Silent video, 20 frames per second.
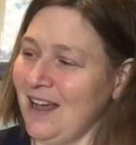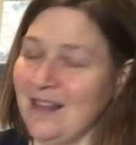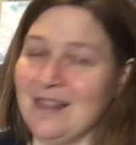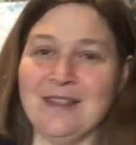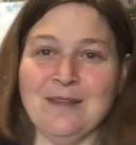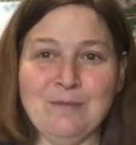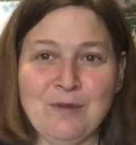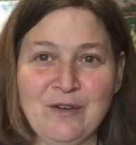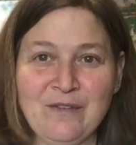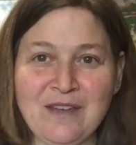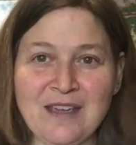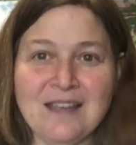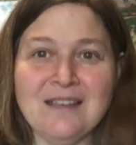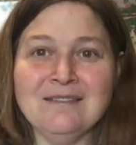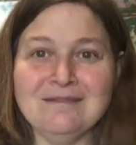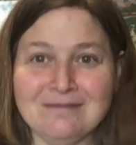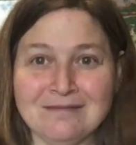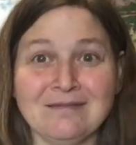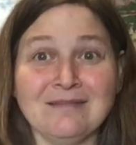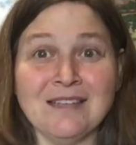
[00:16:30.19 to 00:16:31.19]
The movie,
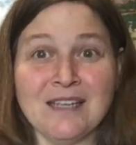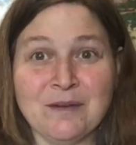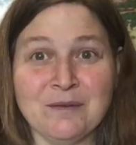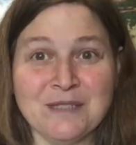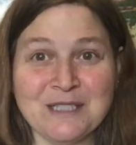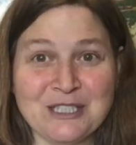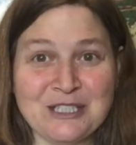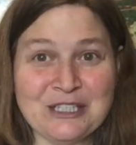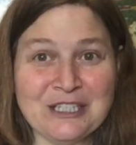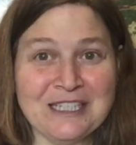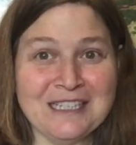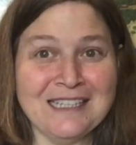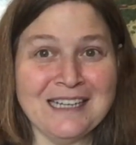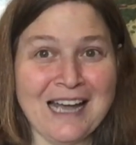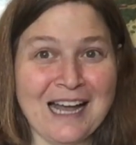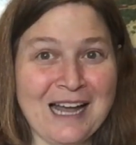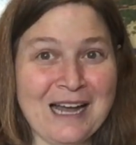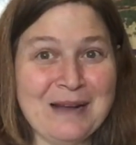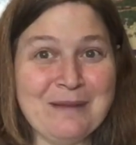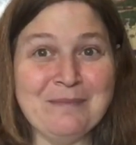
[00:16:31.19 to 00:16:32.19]
it was good.
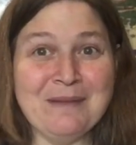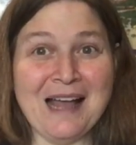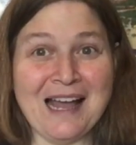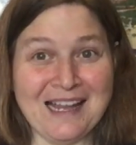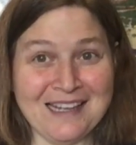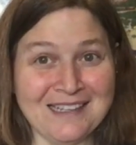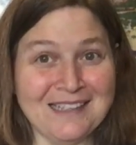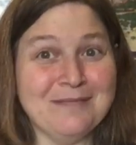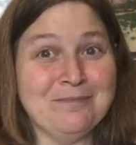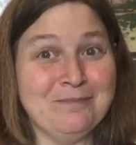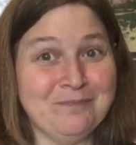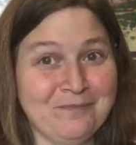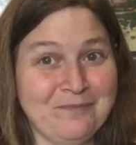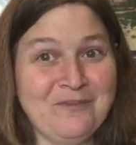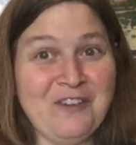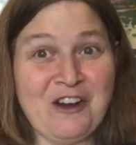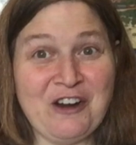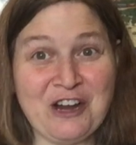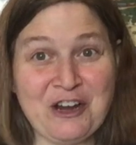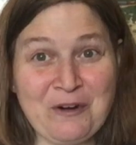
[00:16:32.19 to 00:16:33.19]

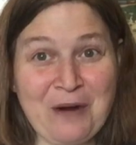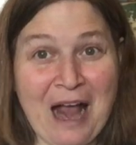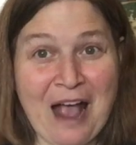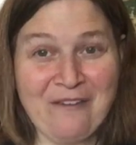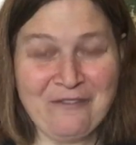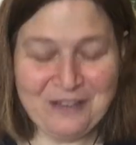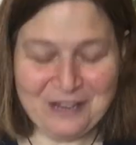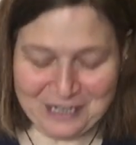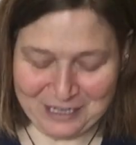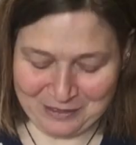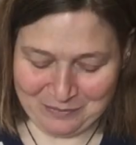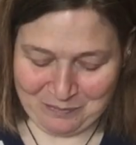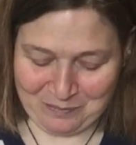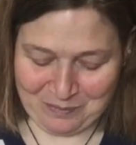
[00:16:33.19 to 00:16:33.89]
Very graphic,